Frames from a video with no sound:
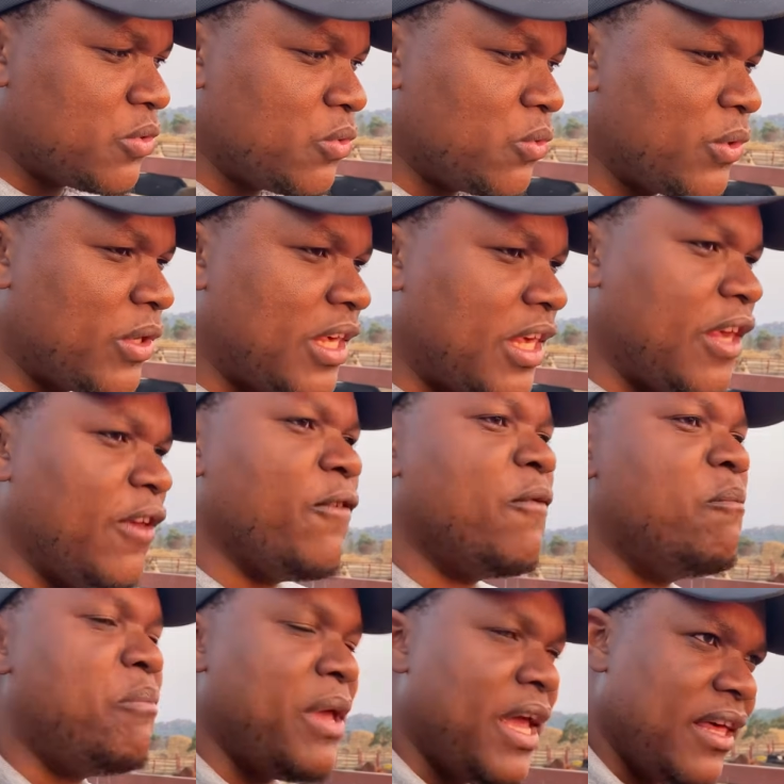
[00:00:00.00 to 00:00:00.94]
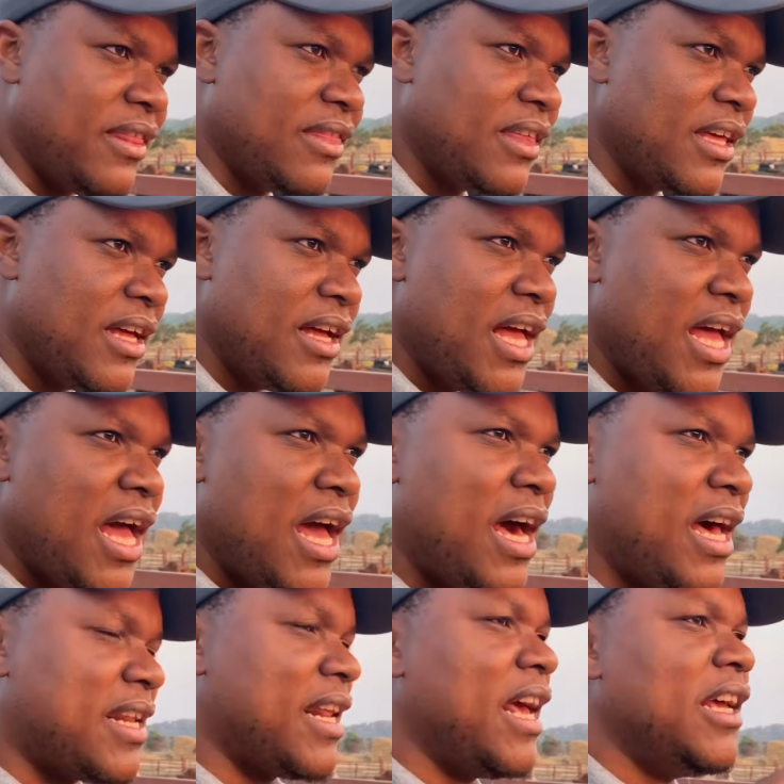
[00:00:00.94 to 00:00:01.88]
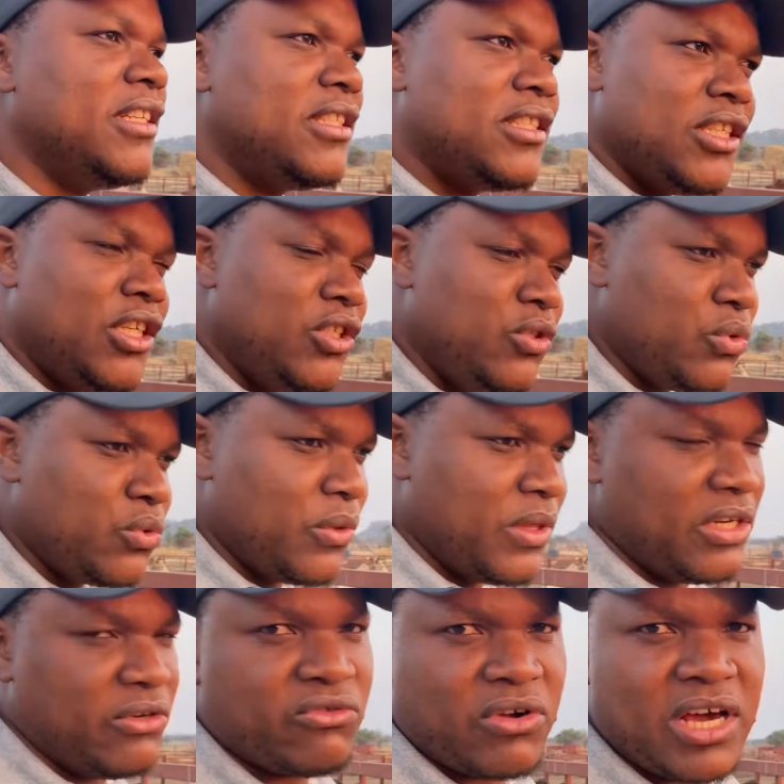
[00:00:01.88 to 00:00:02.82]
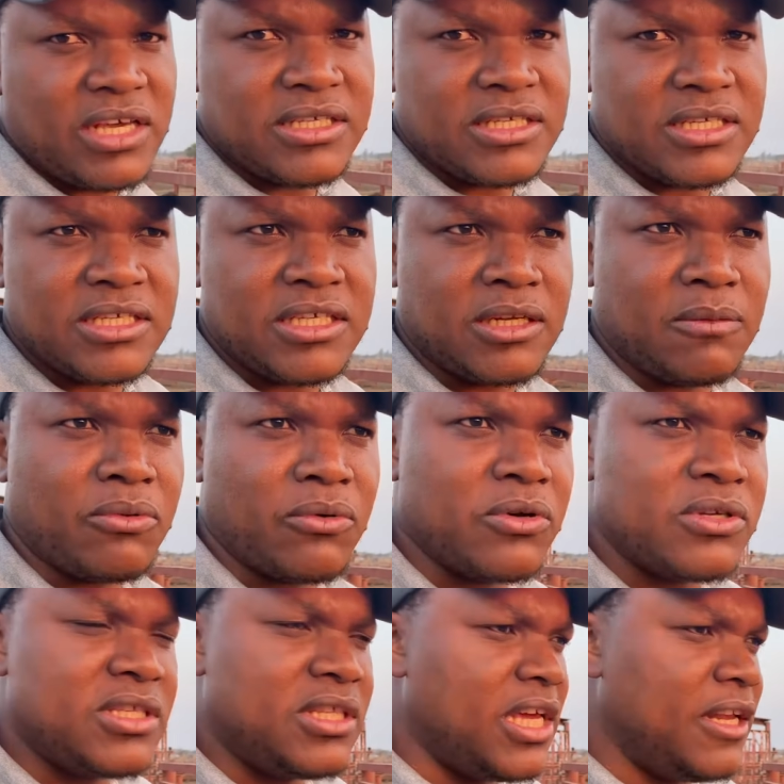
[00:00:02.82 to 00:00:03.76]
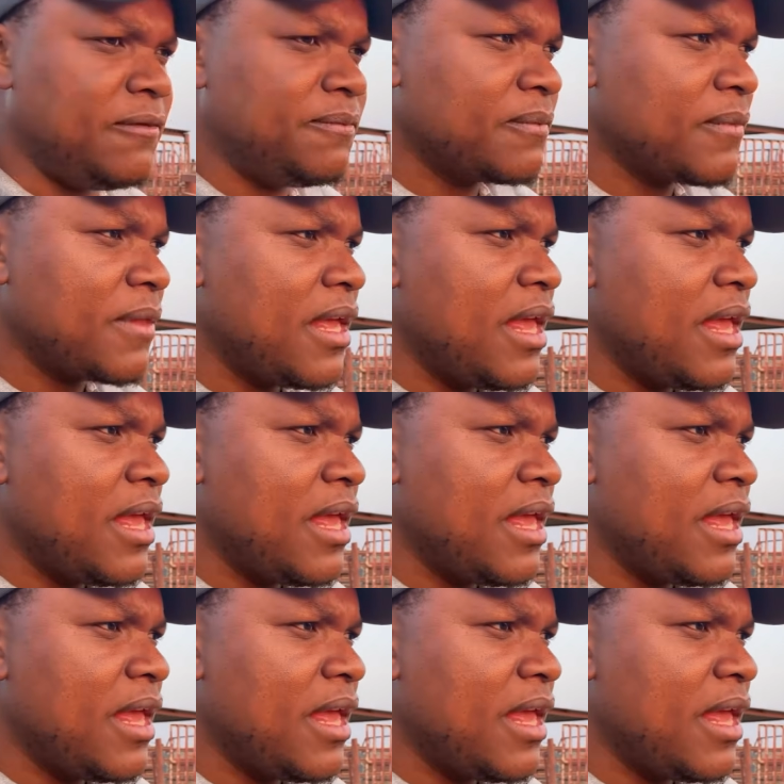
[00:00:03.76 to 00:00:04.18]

to give birth right into the dry season, because then